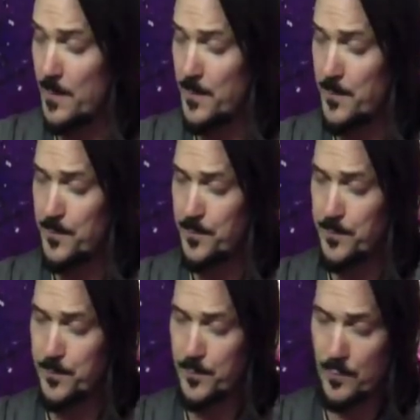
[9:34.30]

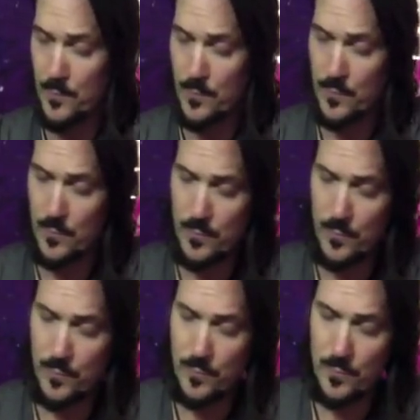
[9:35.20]

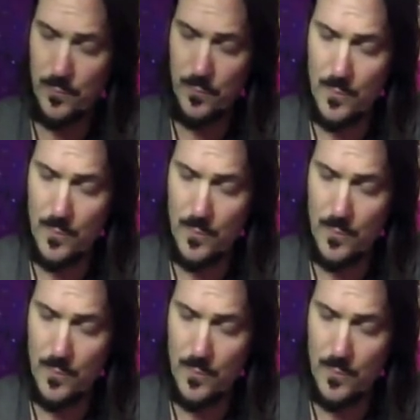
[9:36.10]
Nothing is said.